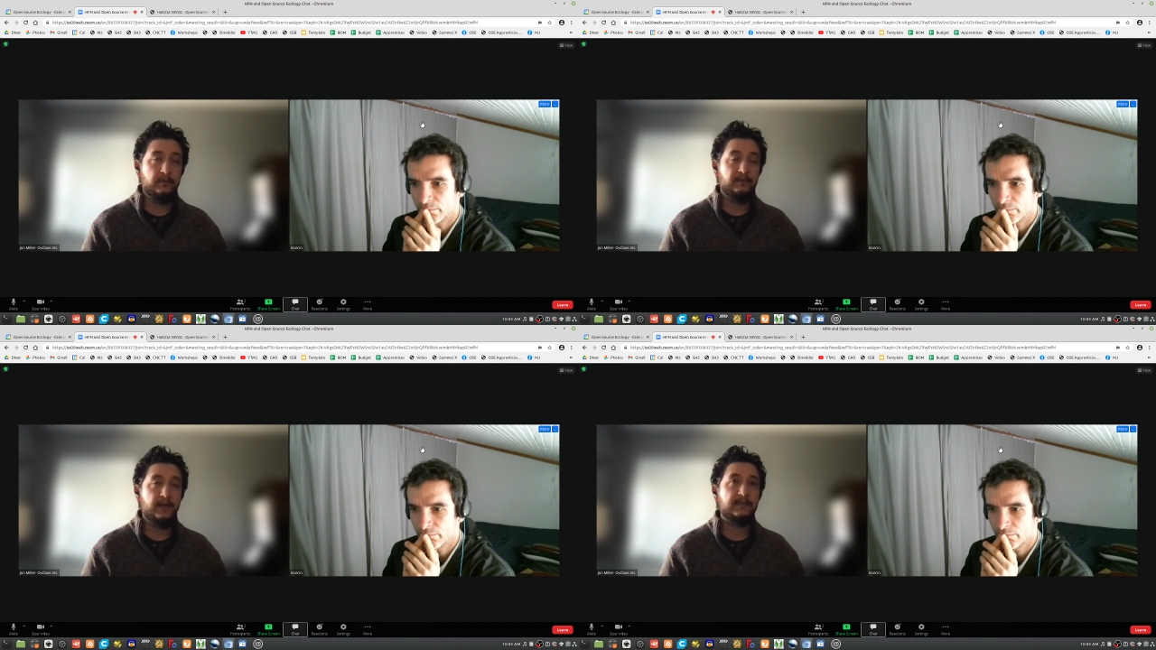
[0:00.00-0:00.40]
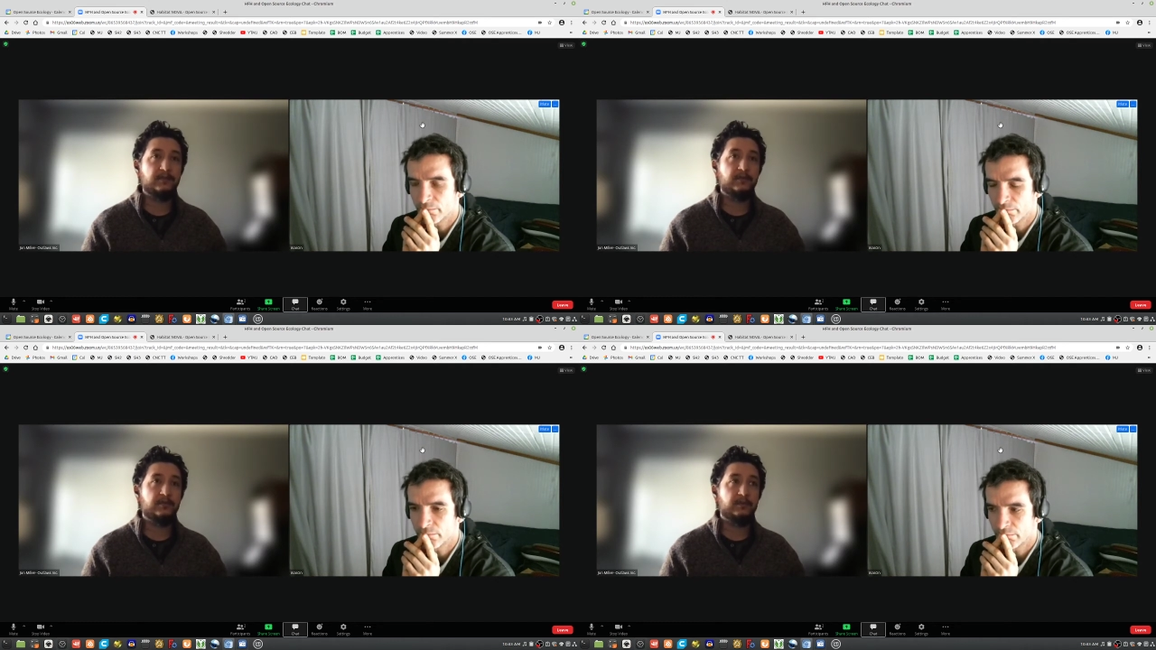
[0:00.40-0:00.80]
Speaker 1: you know, the
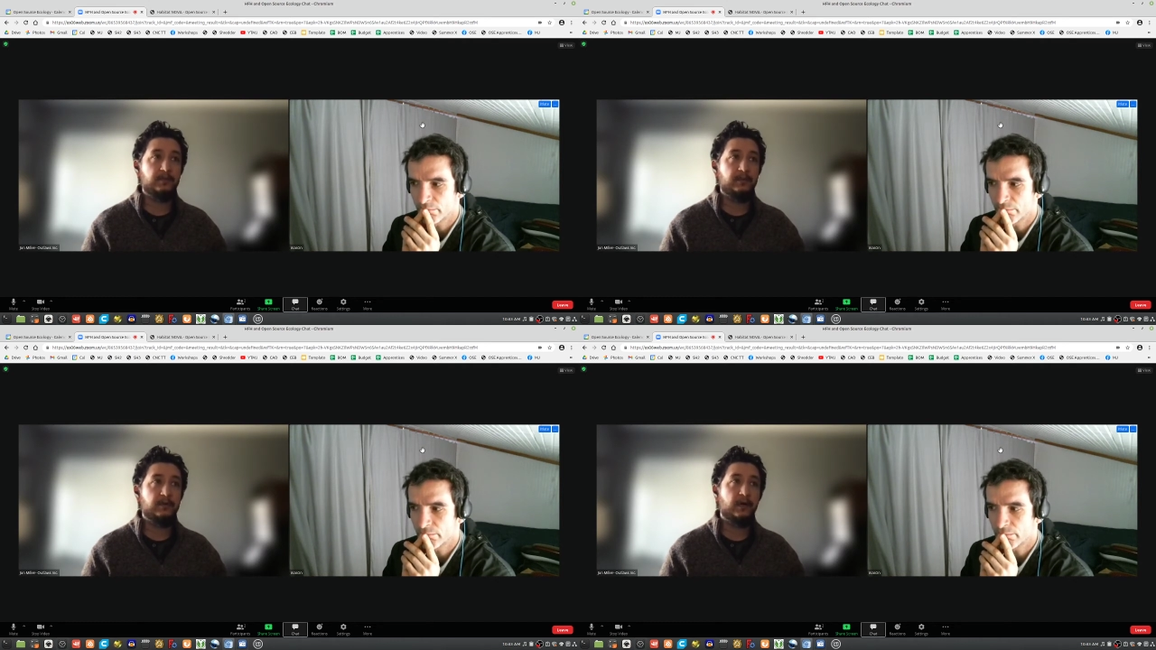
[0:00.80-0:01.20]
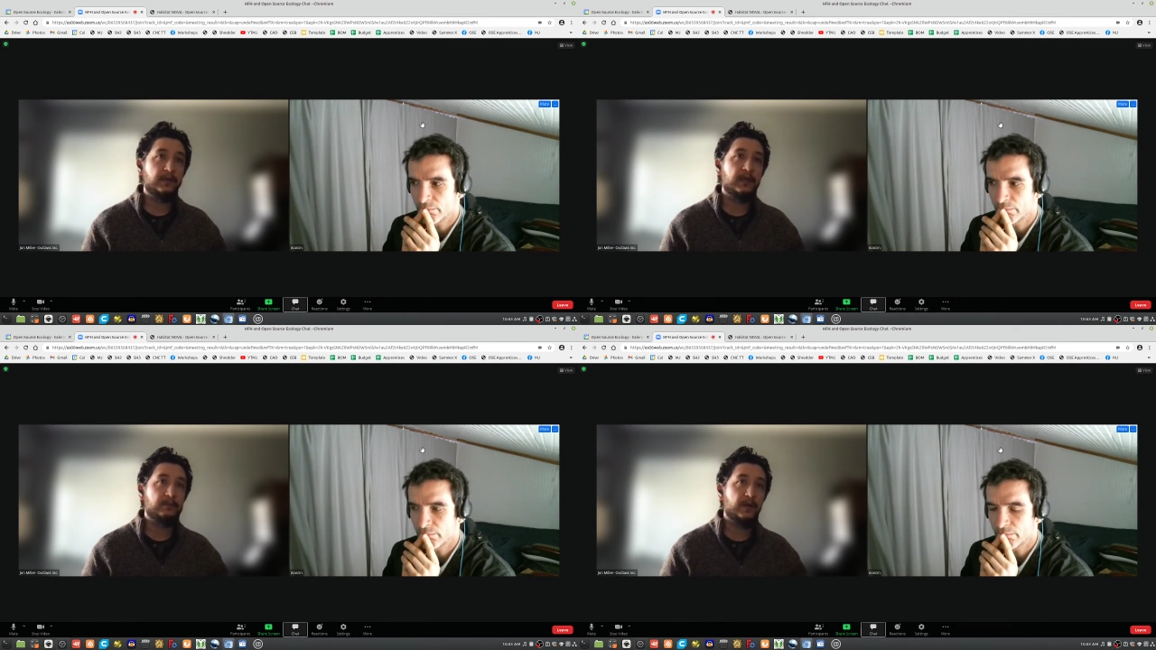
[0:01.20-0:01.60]
vast majority of
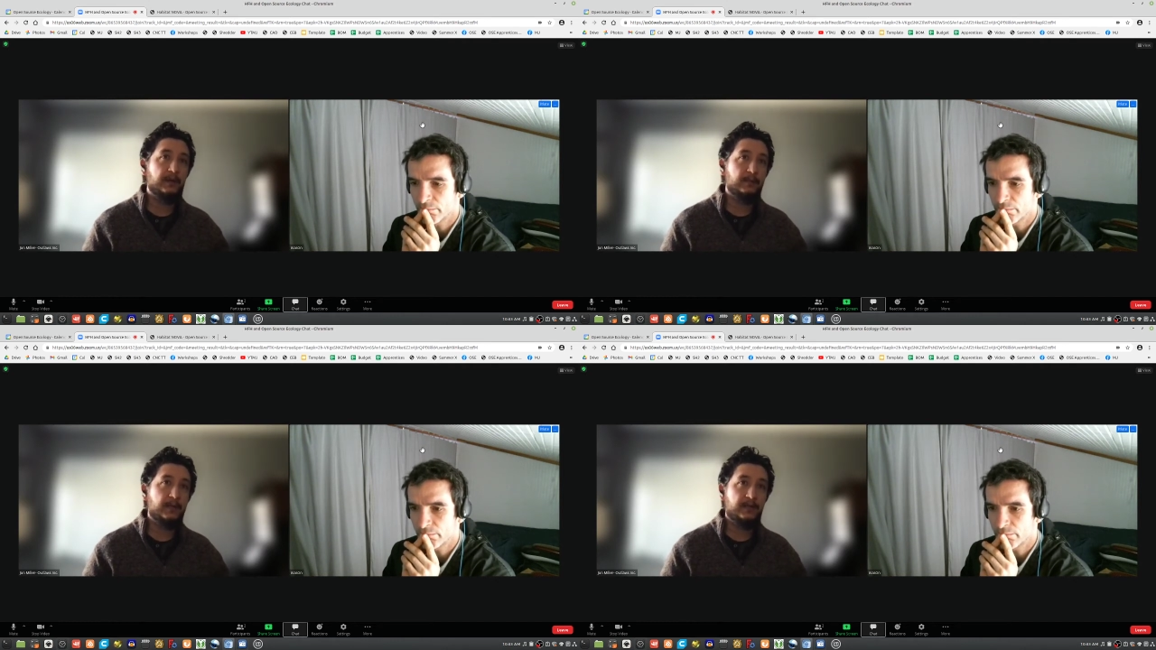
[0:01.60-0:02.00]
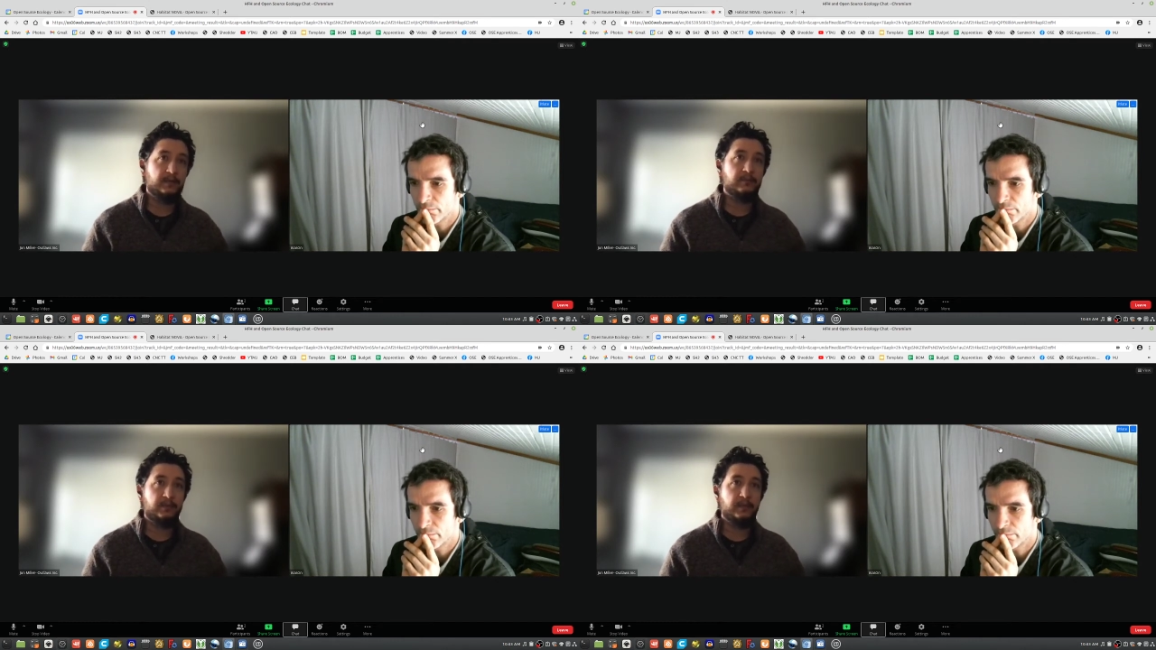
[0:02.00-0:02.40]
people, unlike Brian
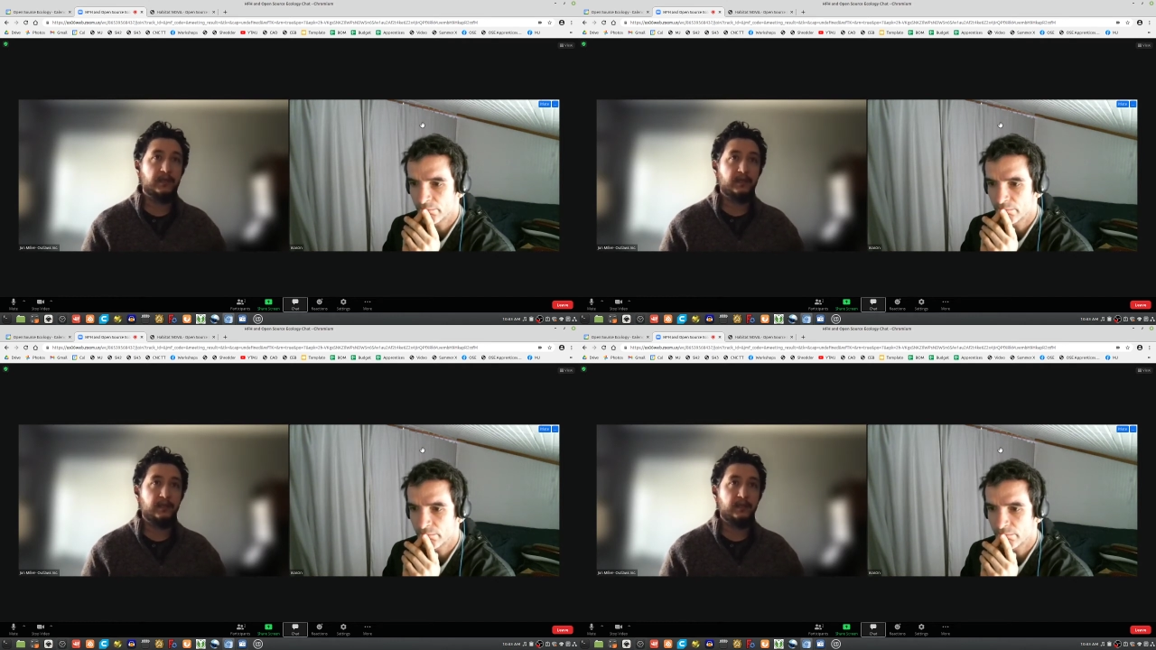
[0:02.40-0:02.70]
Potter, but